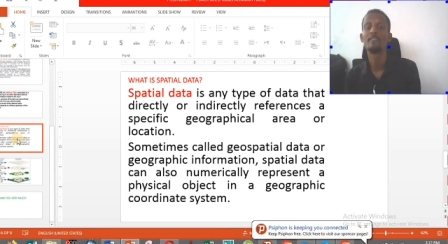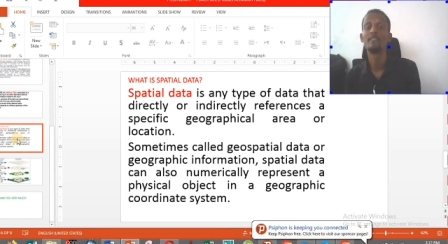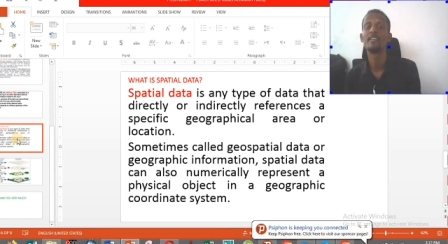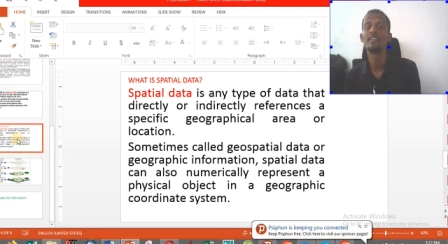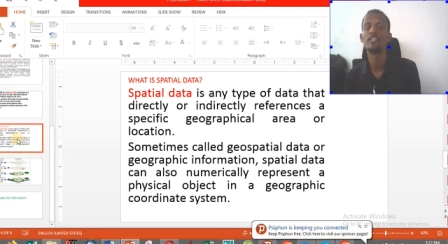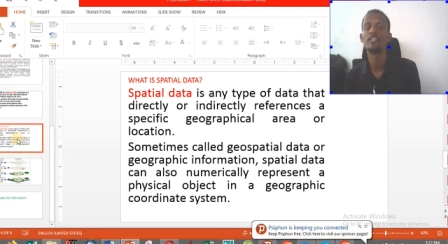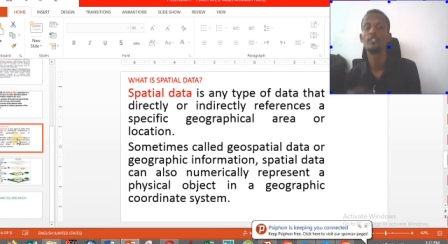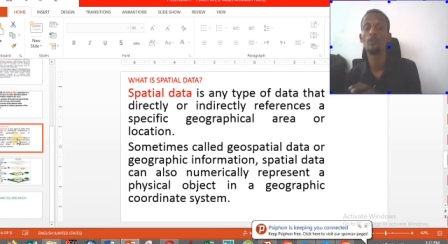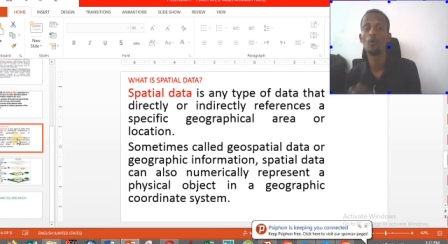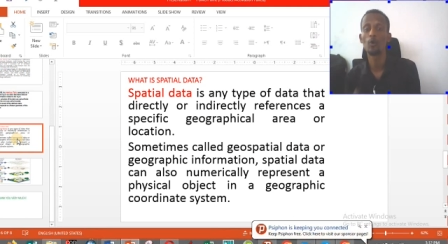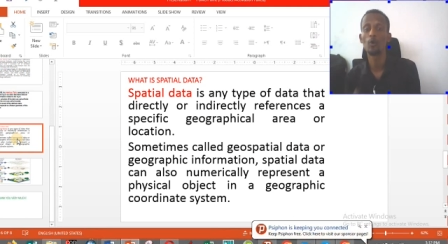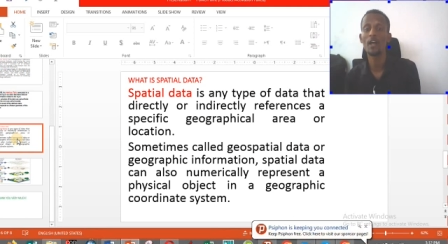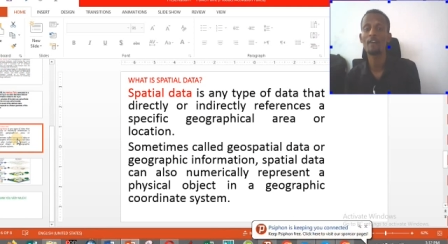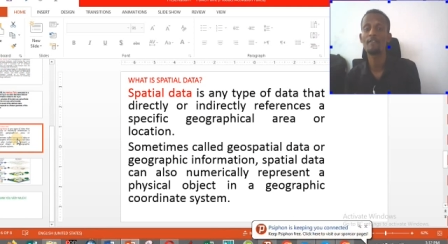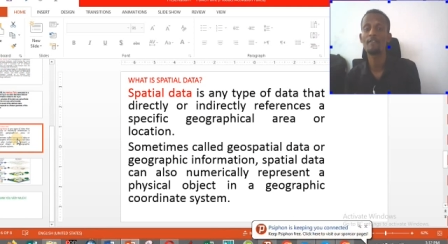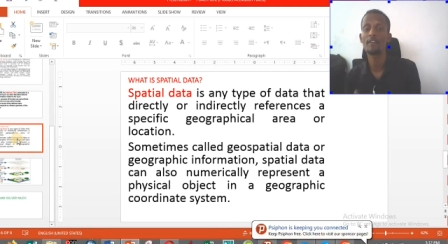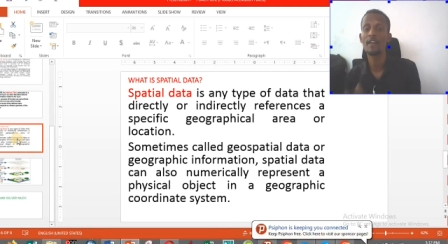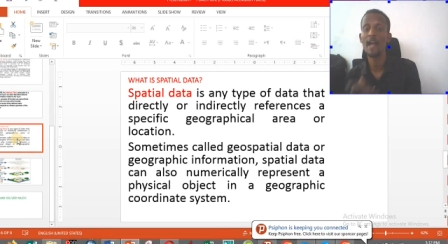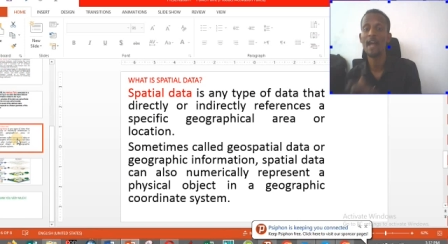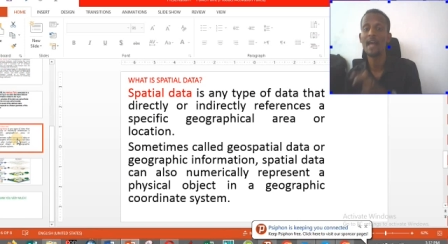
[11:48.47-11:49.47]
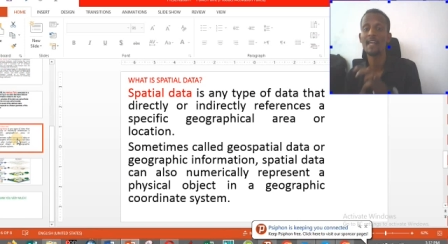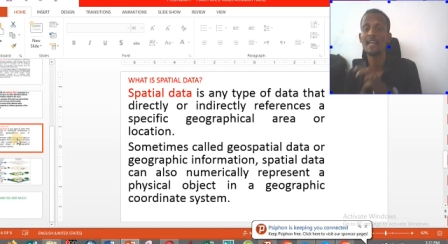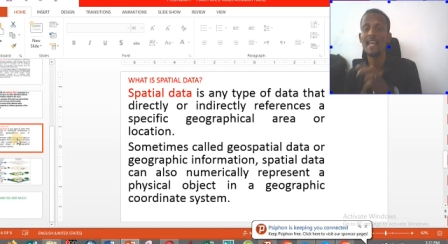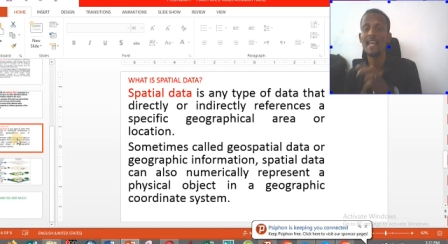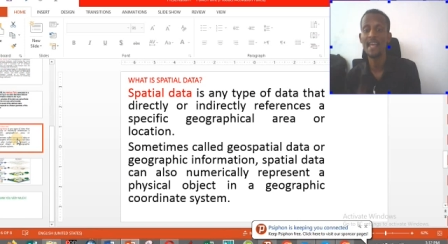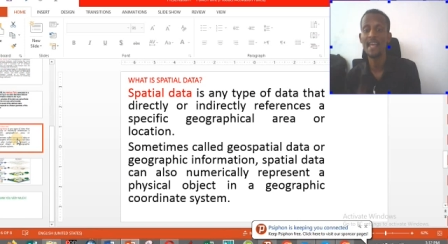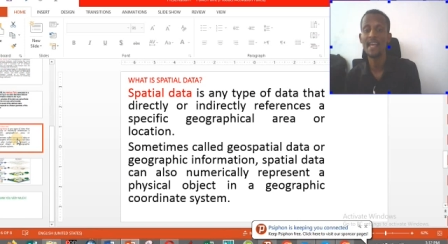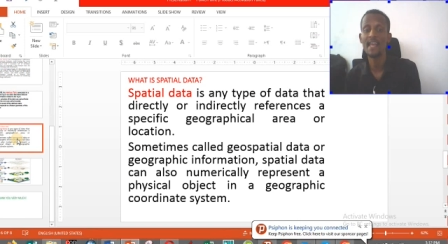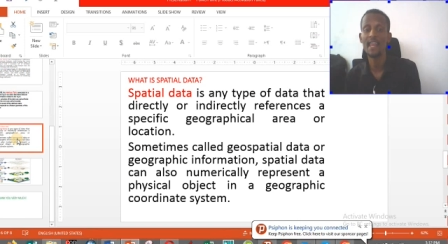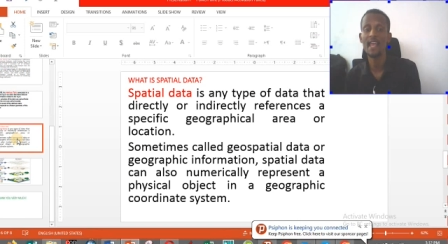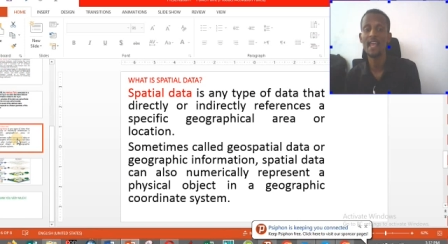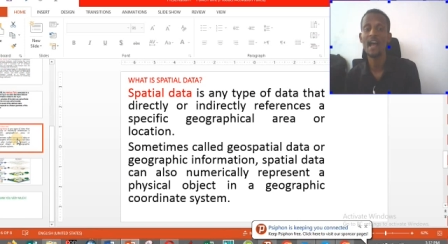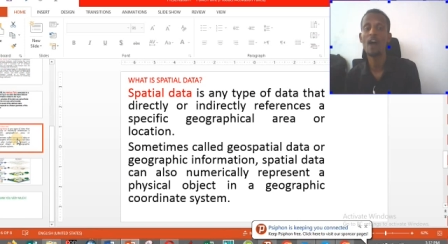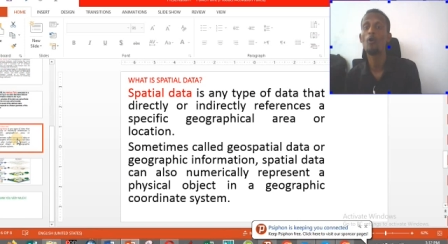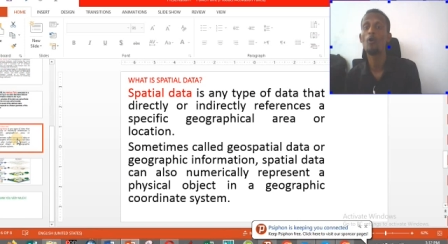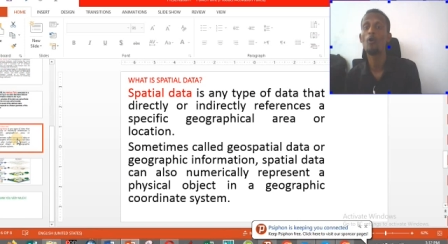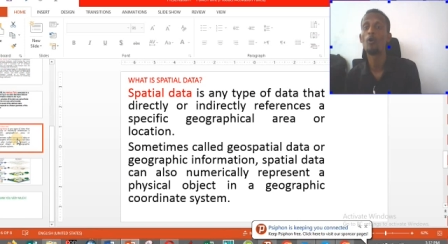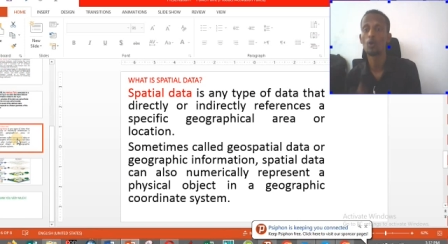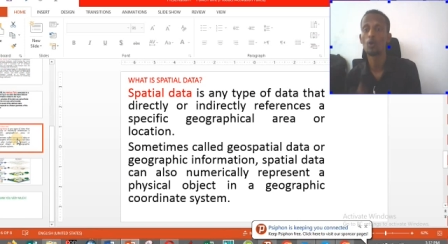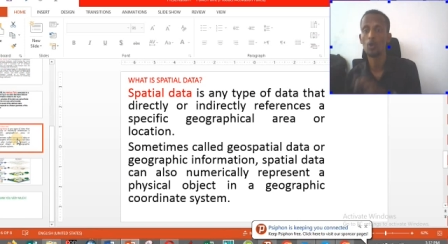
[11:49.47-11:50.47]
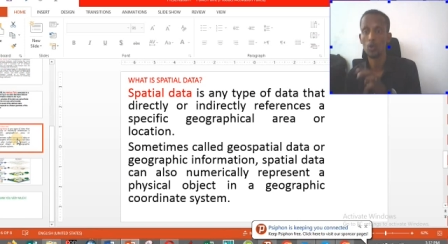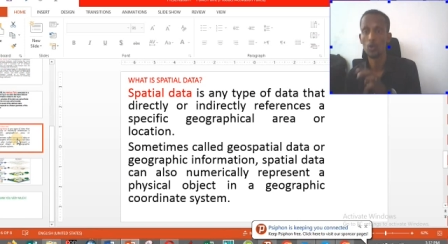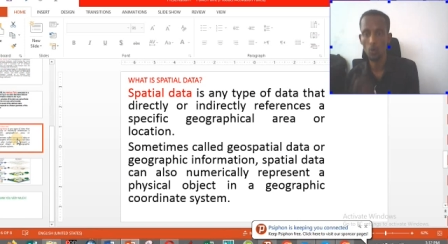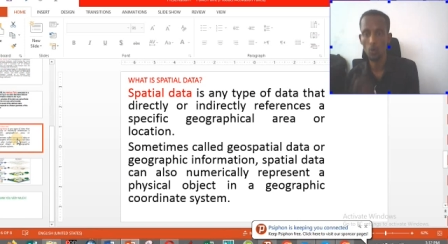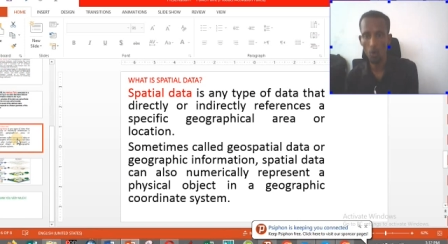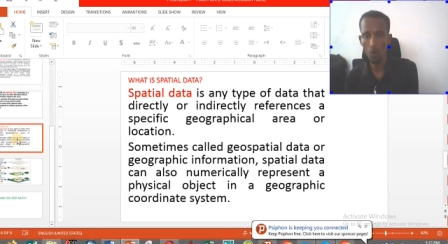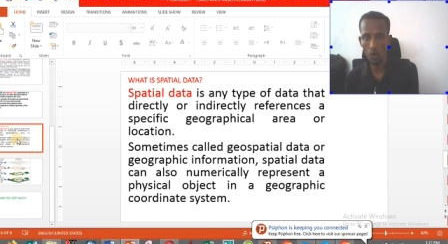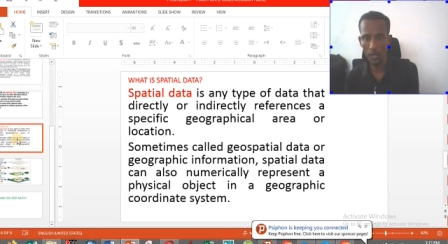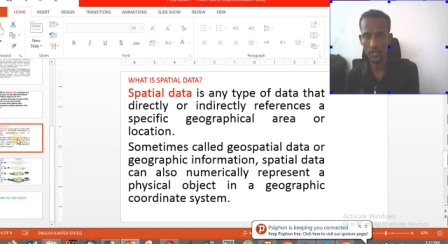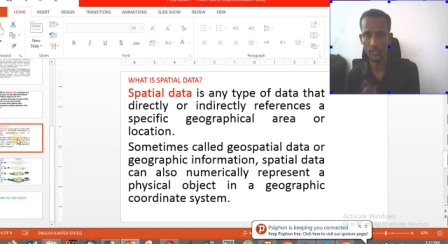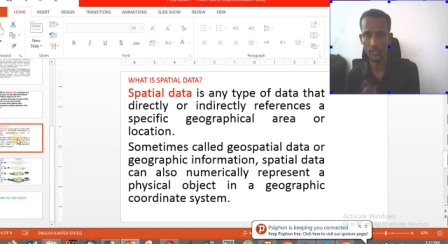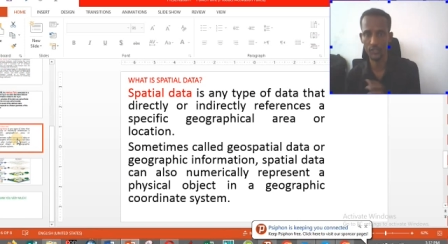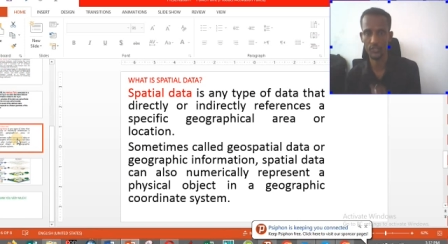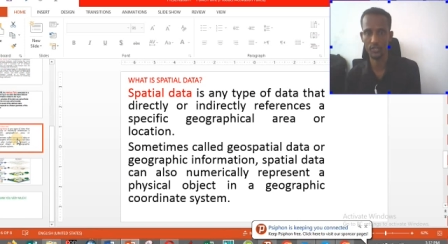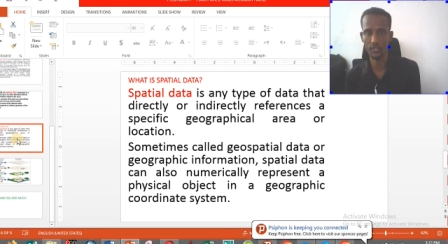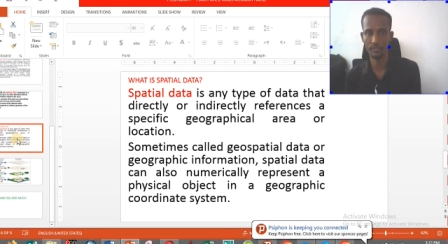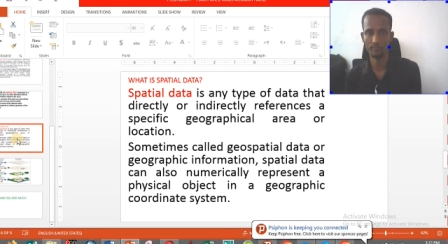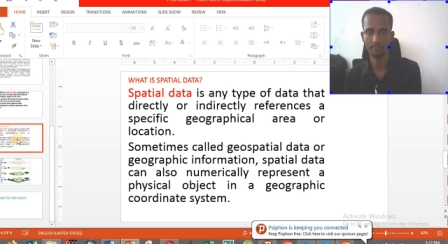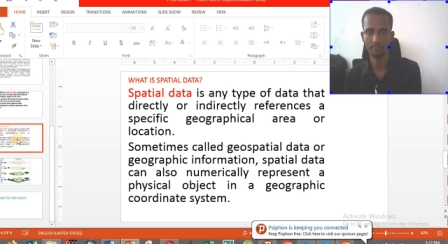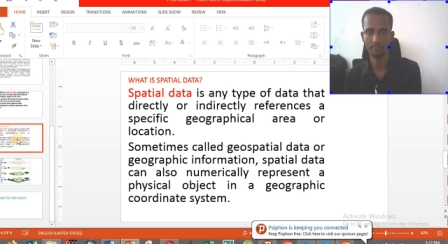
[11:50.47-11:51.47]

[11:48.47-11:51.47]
the geographical area or location.